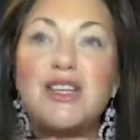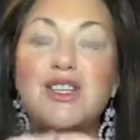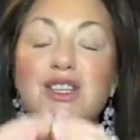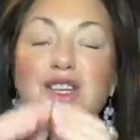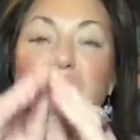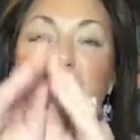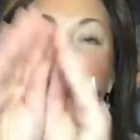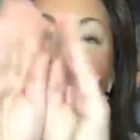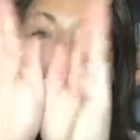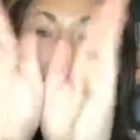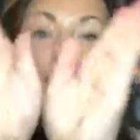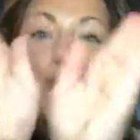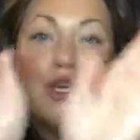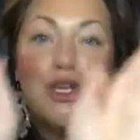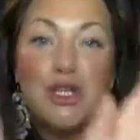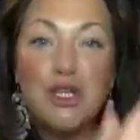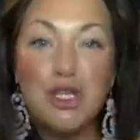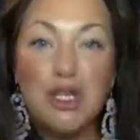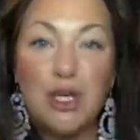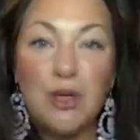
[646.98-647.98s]
into the
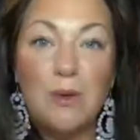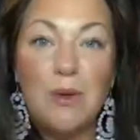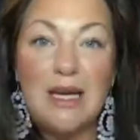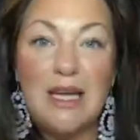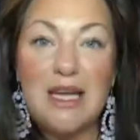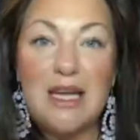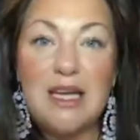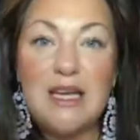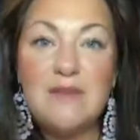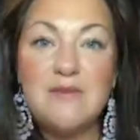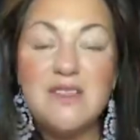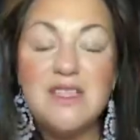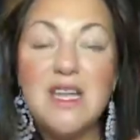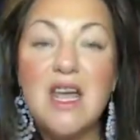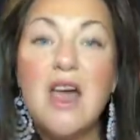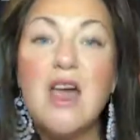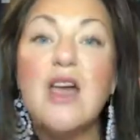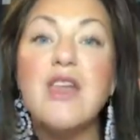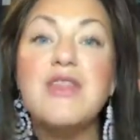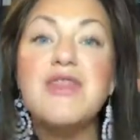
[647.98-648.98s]
first 2
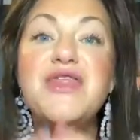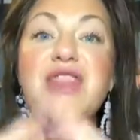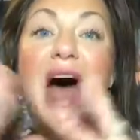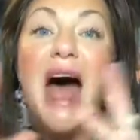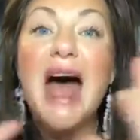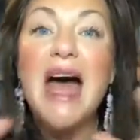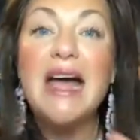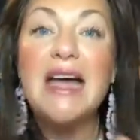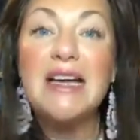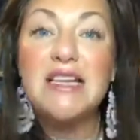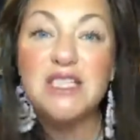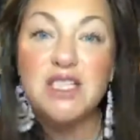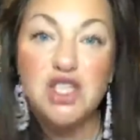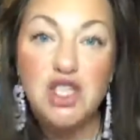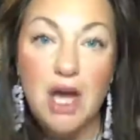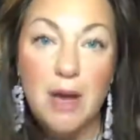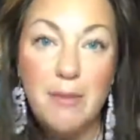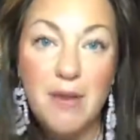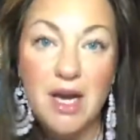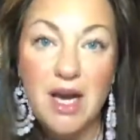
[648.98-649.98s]
leaves, that is
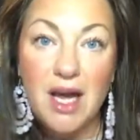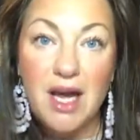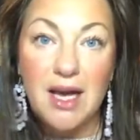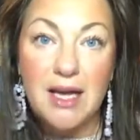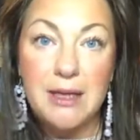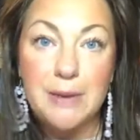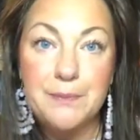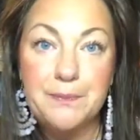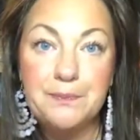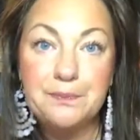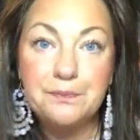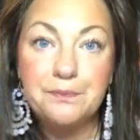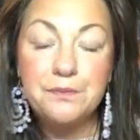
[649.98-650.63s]
Gemini.